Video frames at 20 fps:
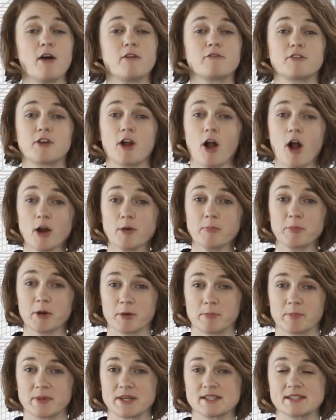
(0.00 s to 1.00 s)
For our
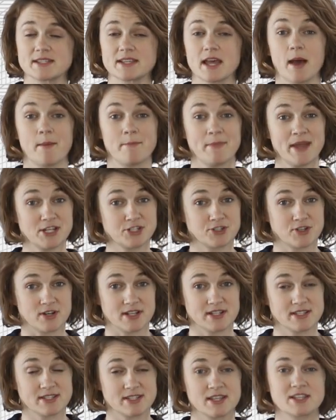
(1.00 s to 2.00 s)
purpose, a
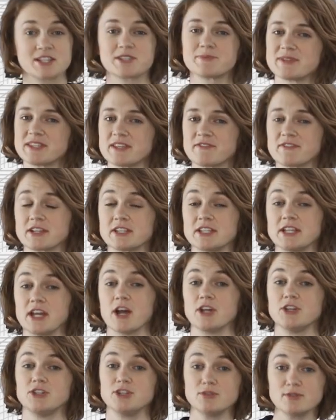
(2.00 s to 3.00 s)
matrix, specifically
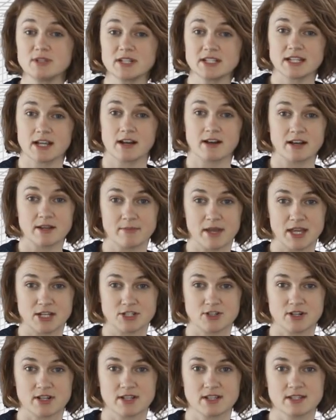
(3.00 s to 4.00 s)
a unitary
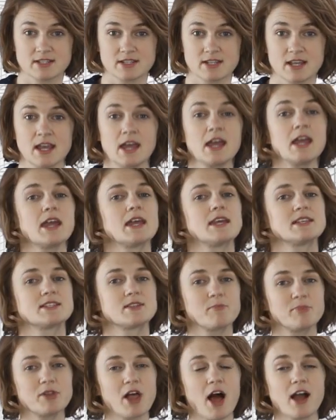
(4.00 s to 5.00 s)
matrix, is
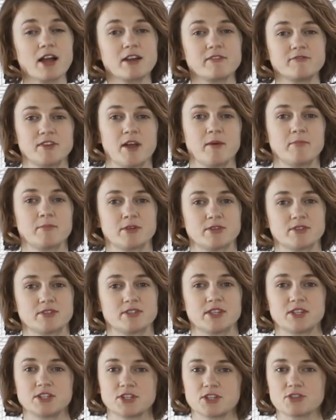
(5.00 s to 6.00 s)
a block of numbers
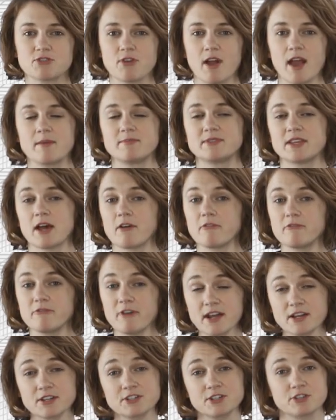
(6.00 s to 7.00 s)
that describes how
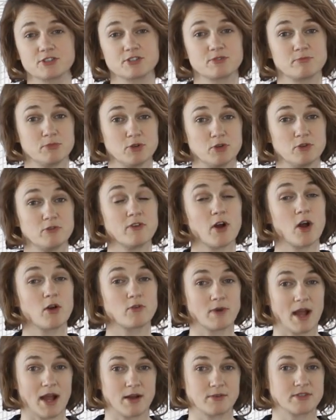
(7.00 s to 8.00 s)
vectors move
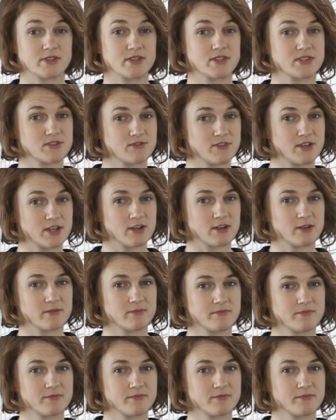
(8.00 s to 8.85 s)
around the sphere.